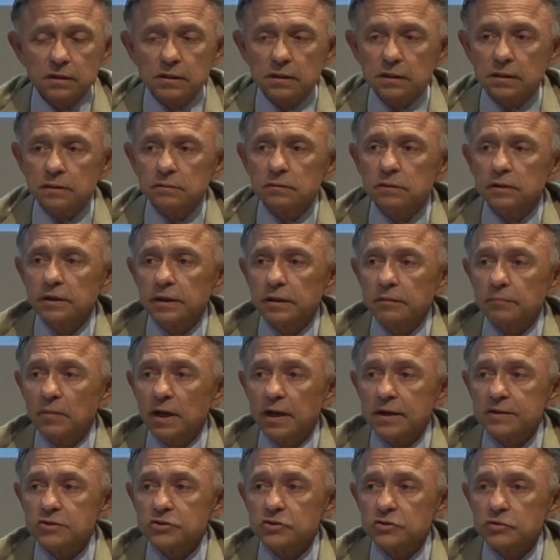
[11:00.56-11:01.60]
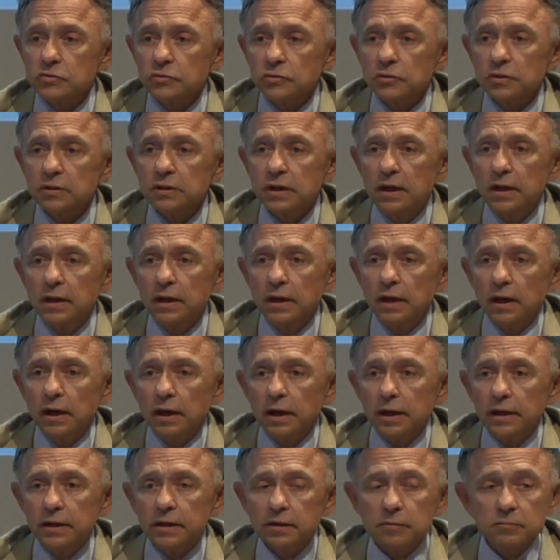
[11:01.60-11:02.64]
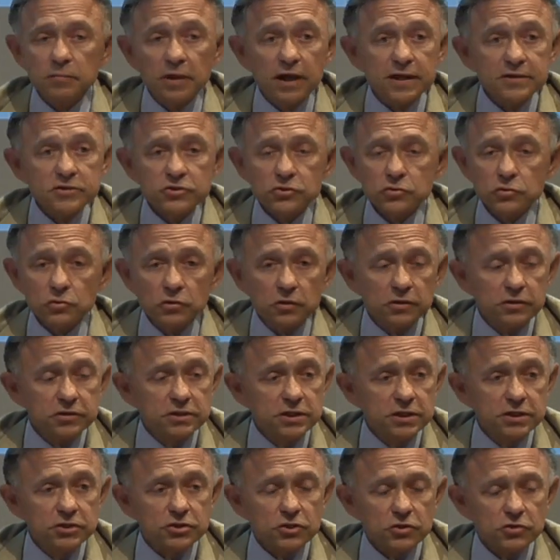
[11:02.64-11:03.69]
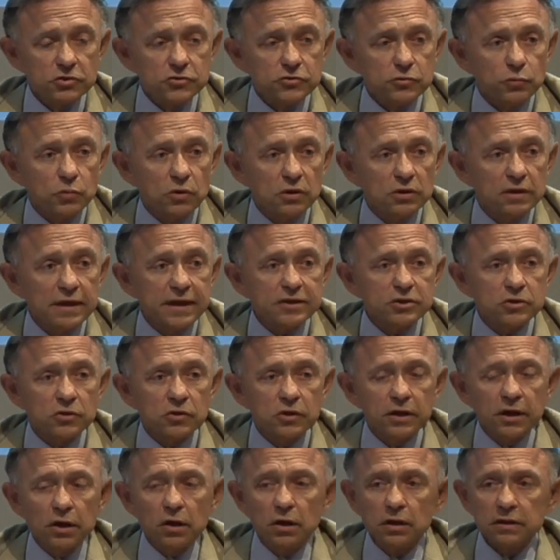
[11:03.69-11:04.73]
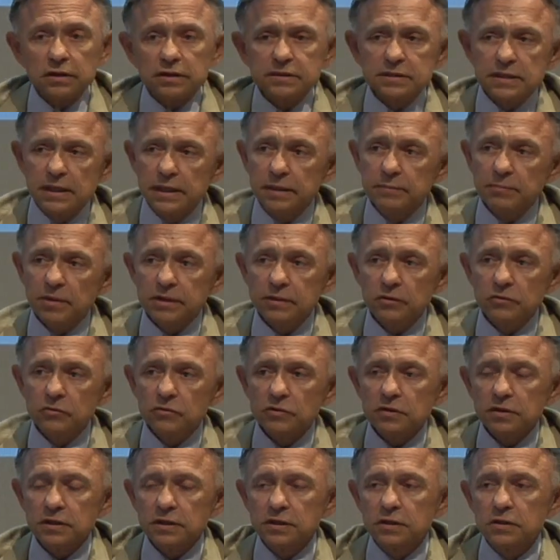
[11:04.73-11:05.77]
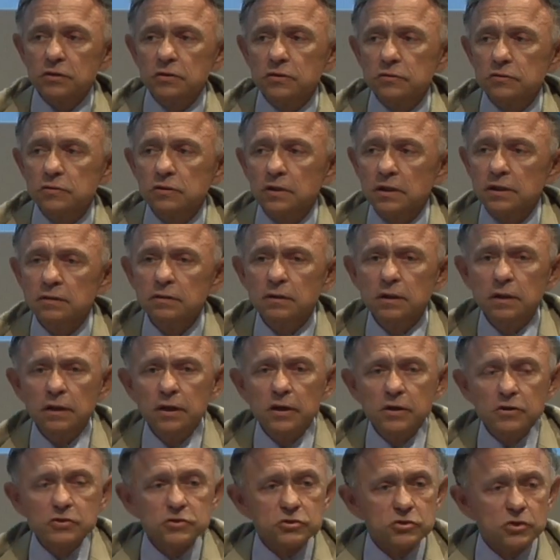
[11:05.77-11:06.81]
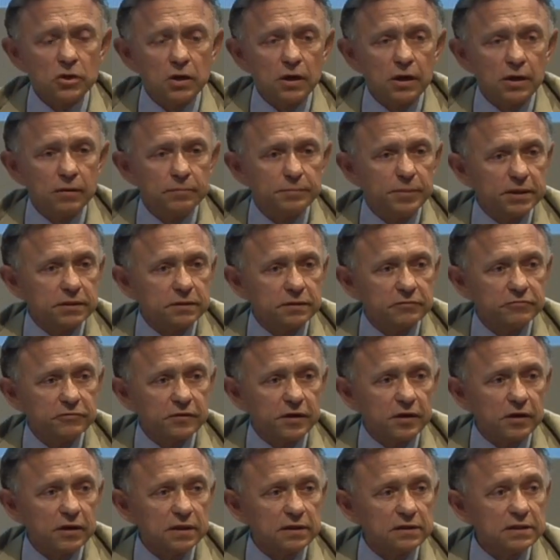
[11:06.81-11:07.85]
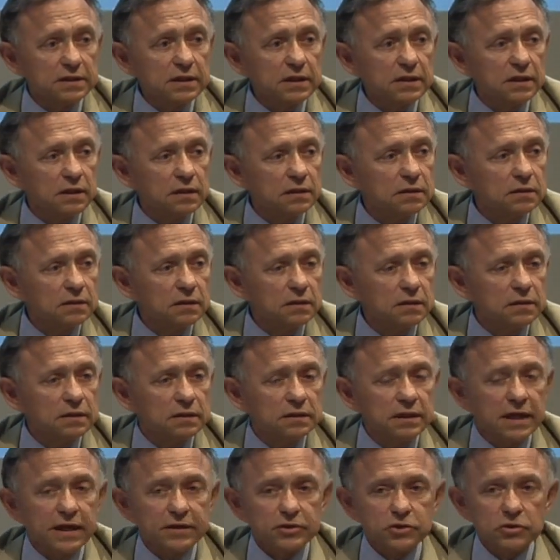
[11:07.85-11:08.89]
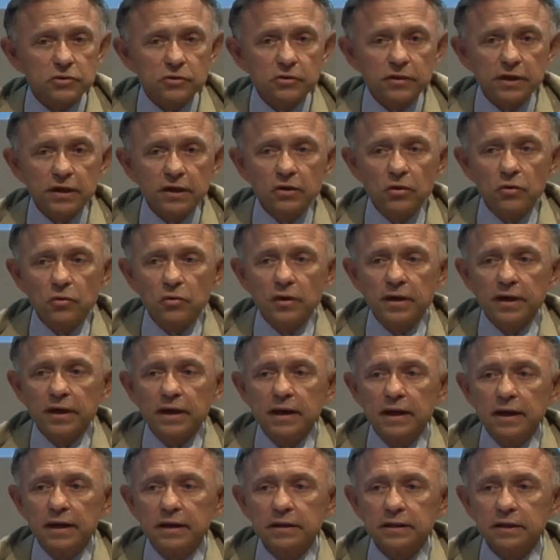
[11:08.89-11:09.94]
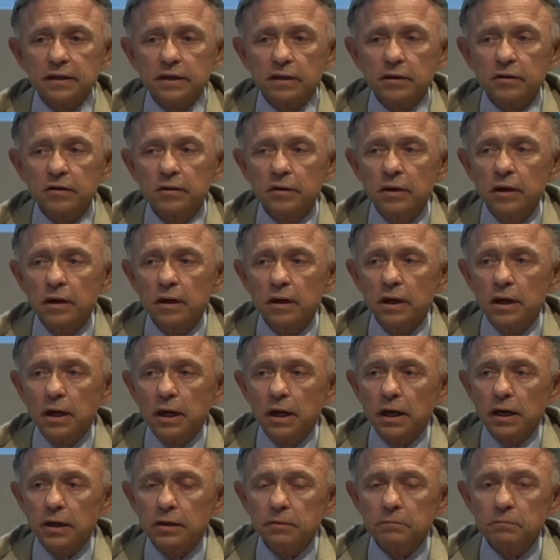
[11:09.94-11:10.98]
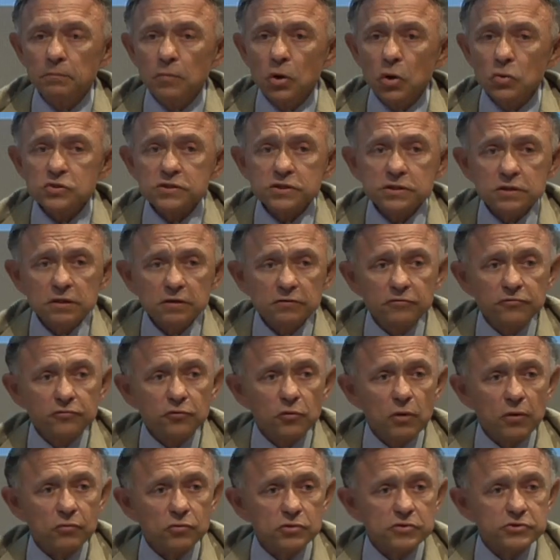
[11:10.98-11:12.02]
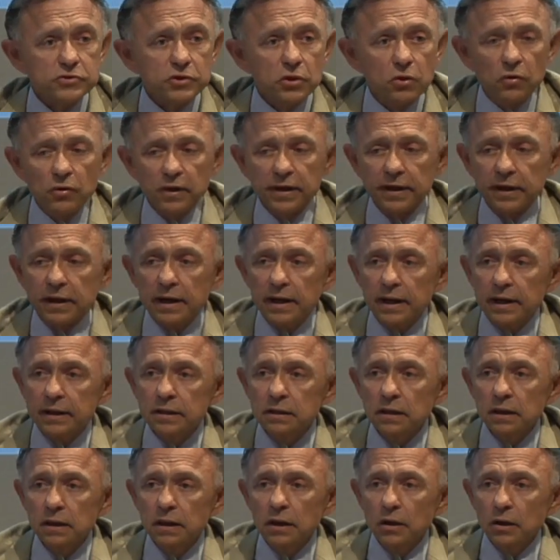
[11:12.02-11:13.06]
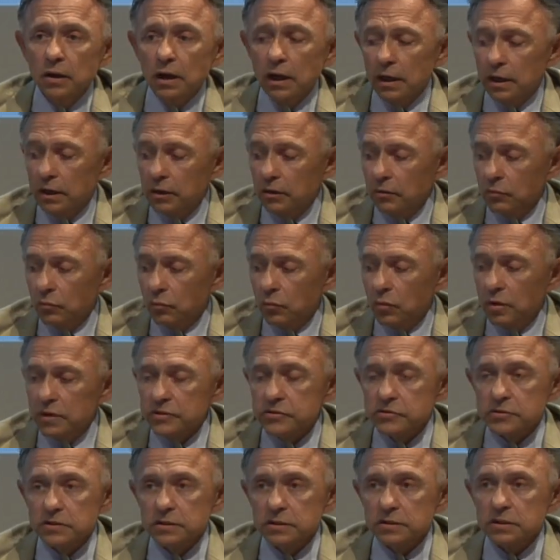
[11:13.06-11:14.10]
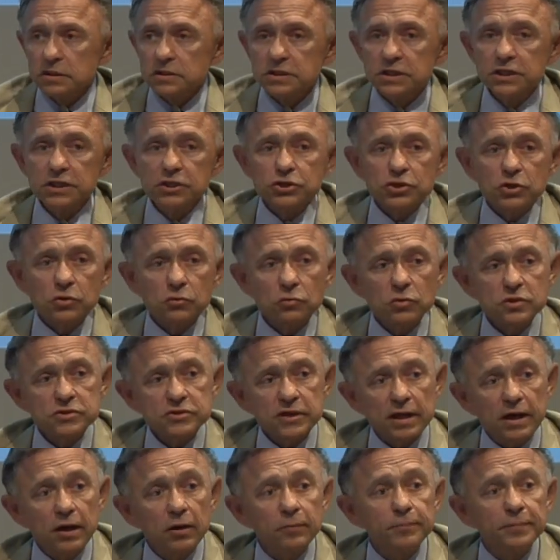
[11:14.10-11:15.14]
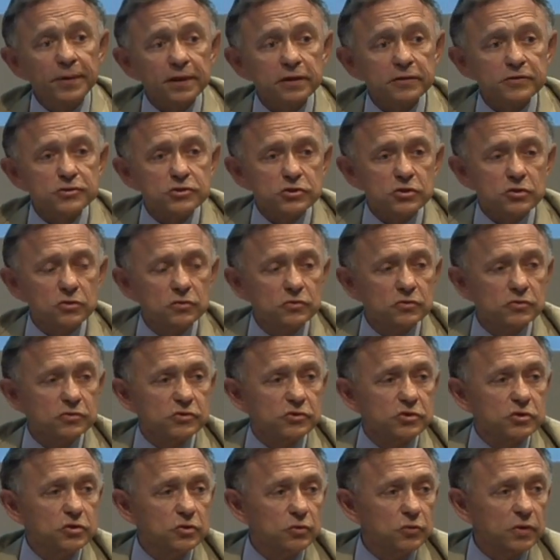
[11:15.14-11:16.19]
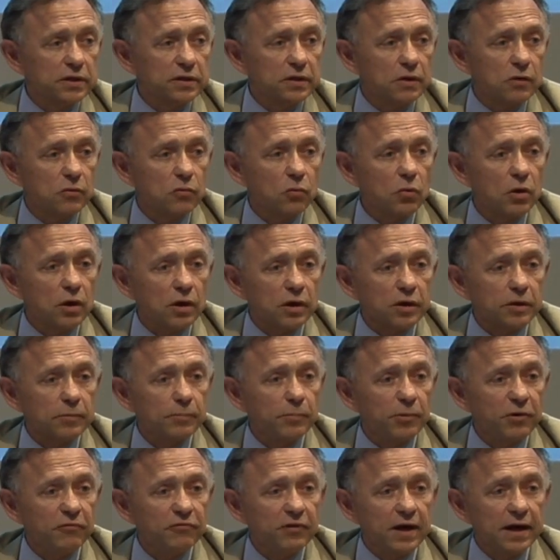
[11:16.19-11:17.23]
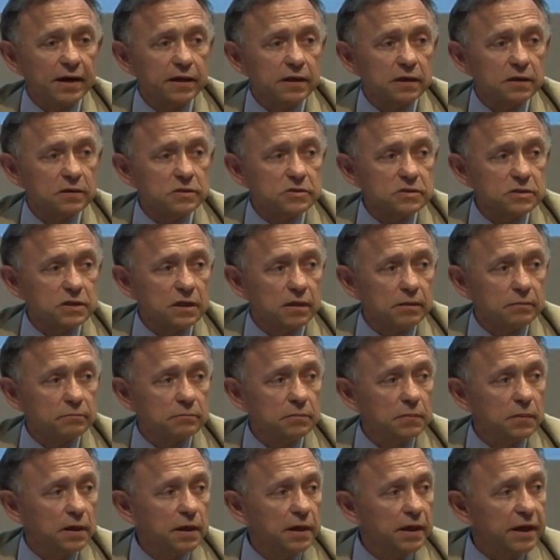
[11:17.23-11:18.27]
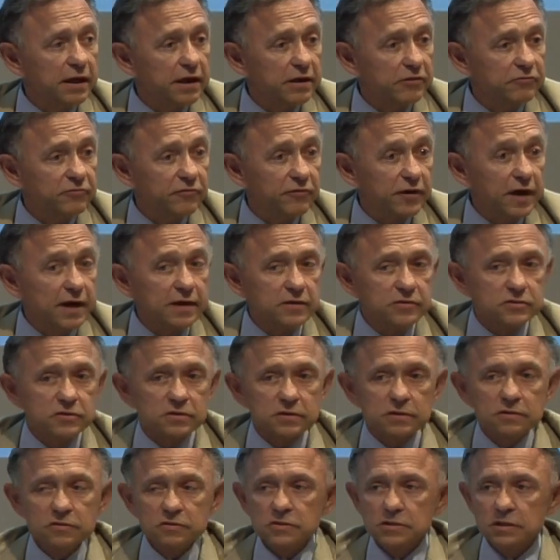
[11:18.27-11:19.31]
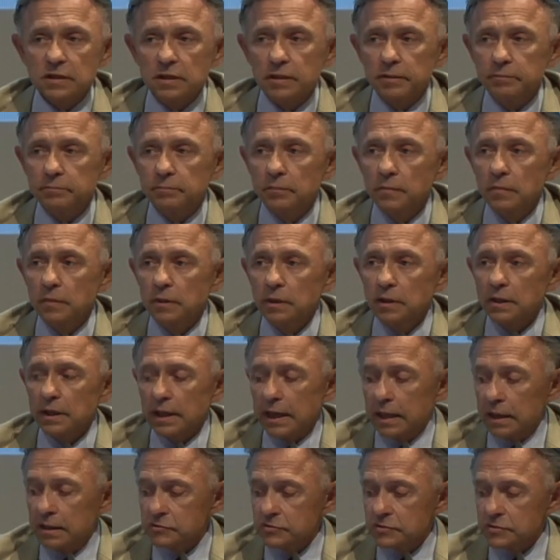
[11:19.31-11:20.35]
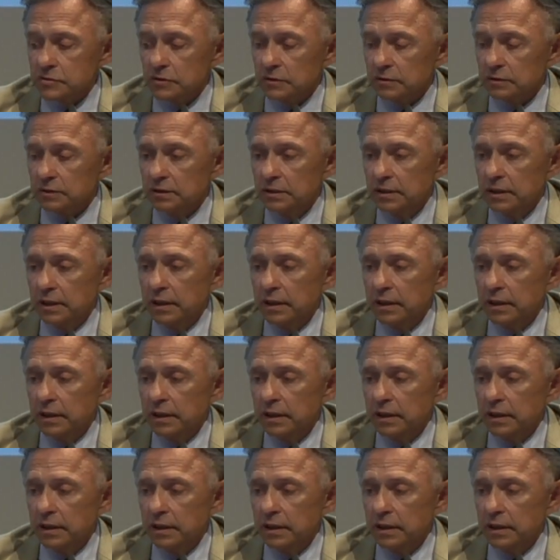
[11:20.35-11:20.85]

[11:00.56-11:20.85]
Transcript: uh, in my school. Uh, in my school, the teachers were lecturing all the time. I don't think you uh, saw but a very little lecturing going on here. Uh, most of what was going on uh, was that the teacher was helping the students doing their work, providing some advice and some counsel.